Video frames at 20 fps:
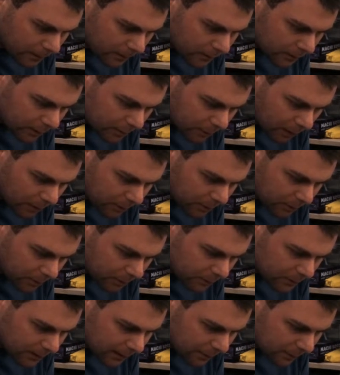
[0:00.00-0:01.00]

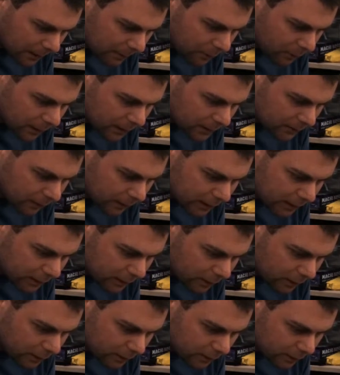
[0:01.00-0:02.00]
Sandpaper is very
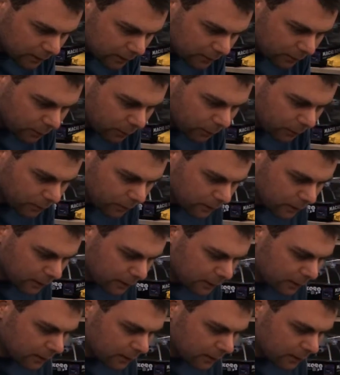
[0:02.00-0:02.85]
good for